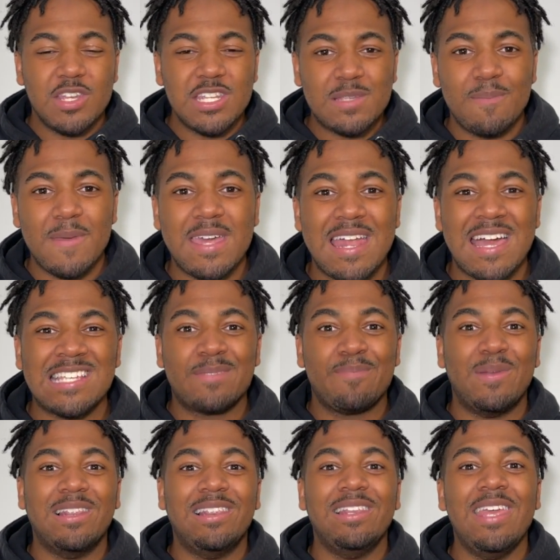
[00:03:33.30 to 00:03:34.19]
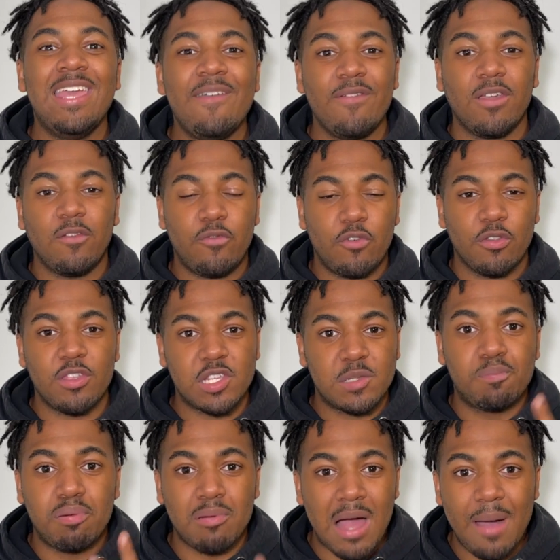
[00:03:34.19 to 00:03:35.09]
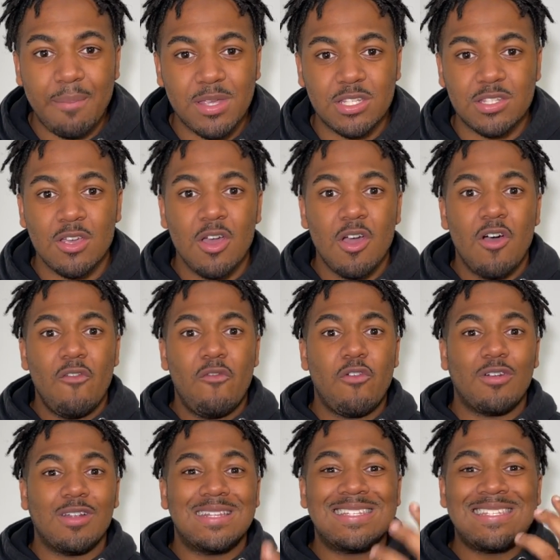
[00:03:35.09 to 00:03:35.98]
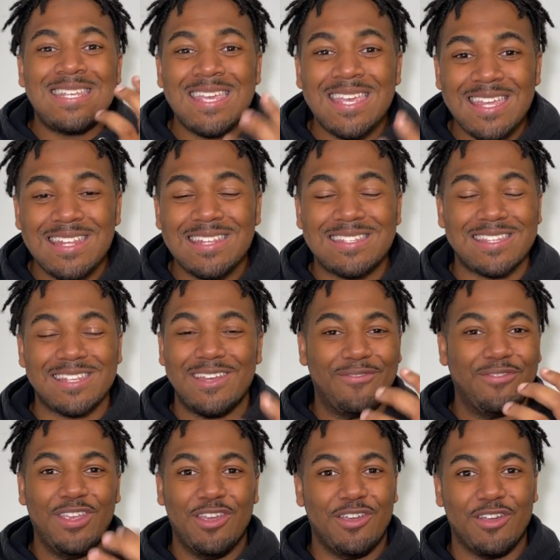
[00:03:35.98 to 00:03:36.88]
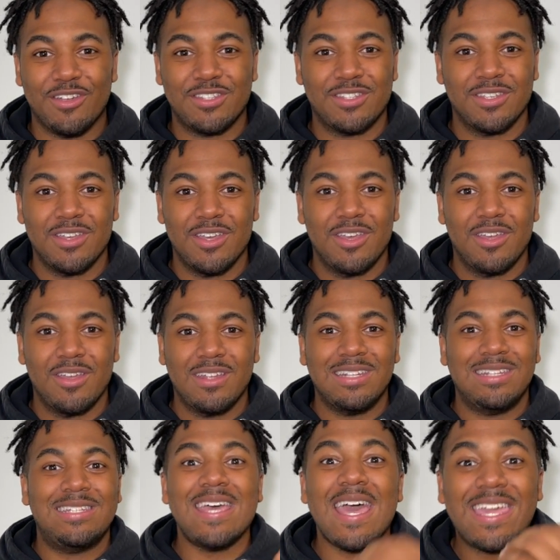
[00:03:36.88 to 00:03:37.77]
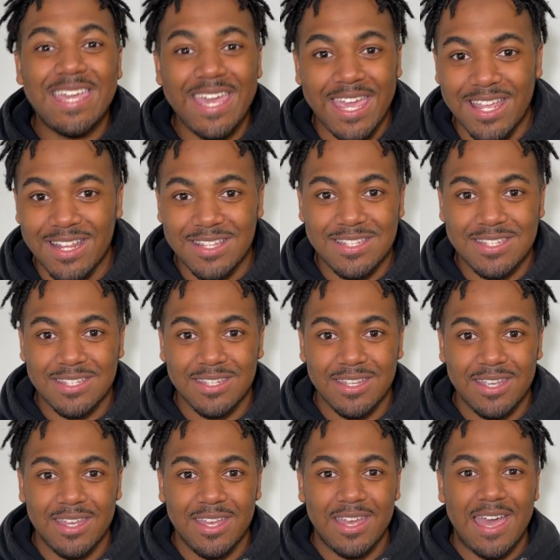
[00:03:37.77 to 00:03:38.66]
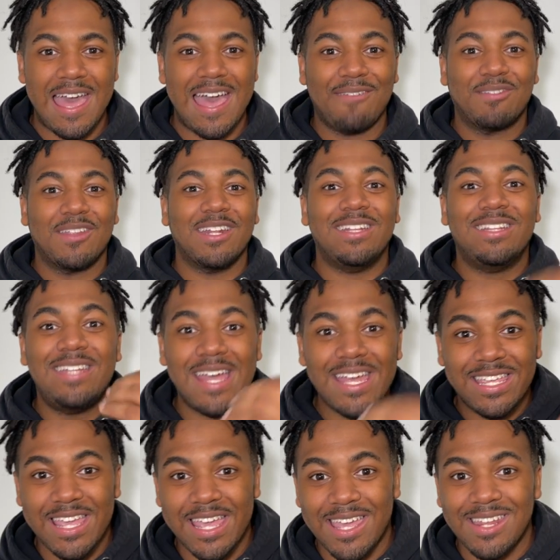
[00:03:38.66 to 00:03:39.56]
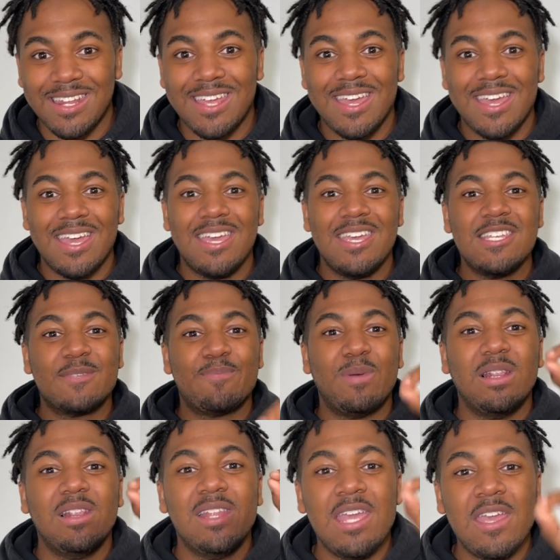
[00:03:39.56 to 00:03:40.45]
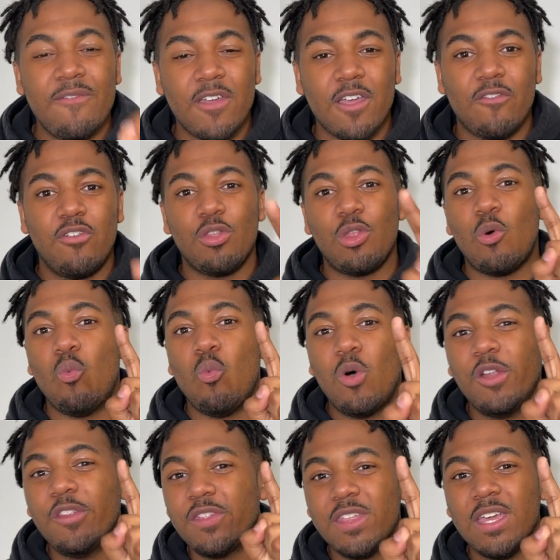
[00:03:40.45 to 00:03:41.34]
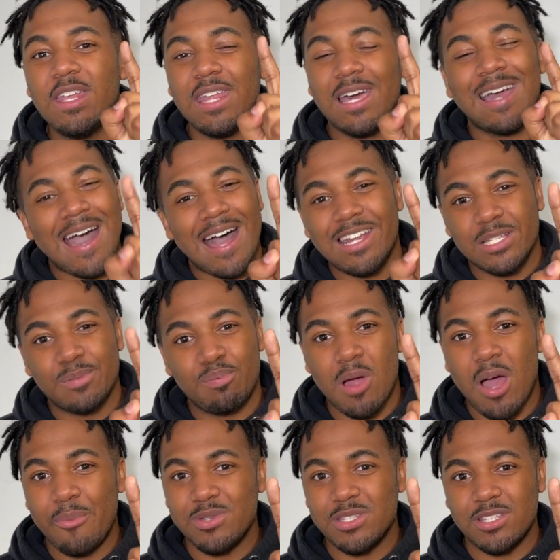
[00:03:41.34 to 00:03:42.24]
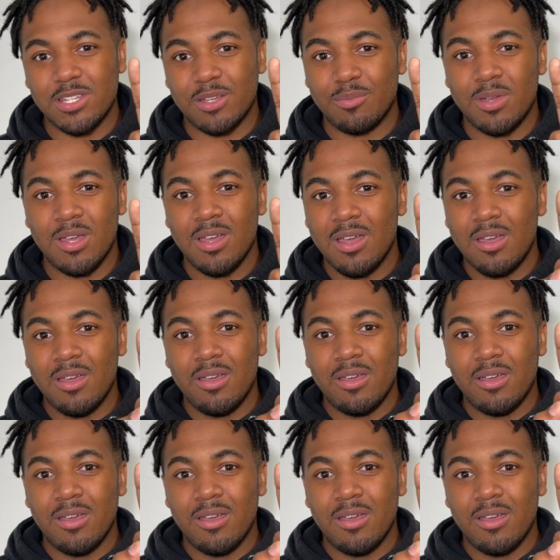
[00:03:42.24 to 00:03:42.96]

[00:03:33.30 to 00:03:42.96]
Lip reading: So this man has believing for this promise for tens of years, decades after decade. He's believing for the one thing that God has promised him.